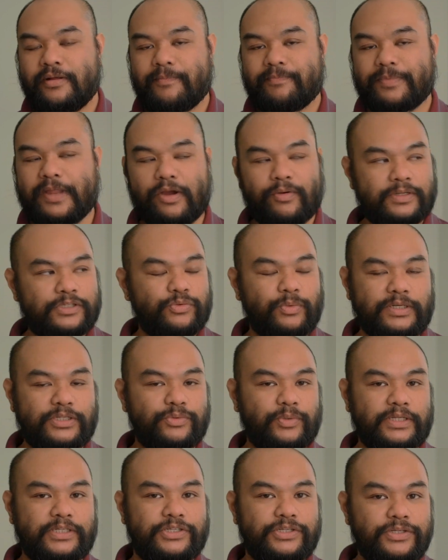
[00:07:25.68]
Now in
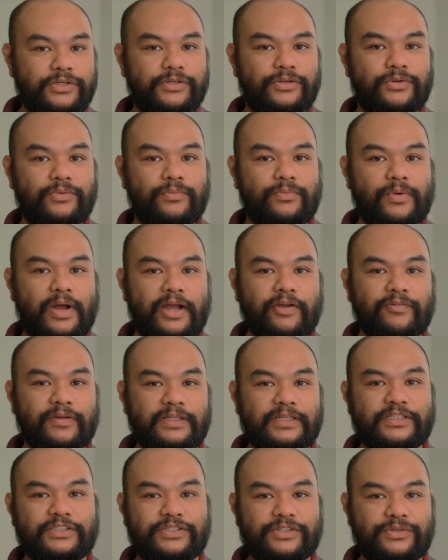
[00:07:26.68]
2022, I
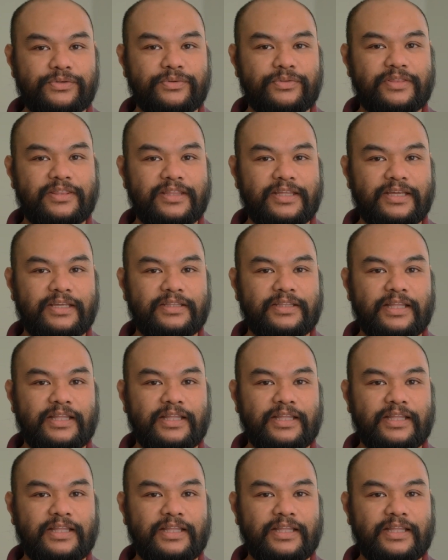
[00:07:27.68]
really do think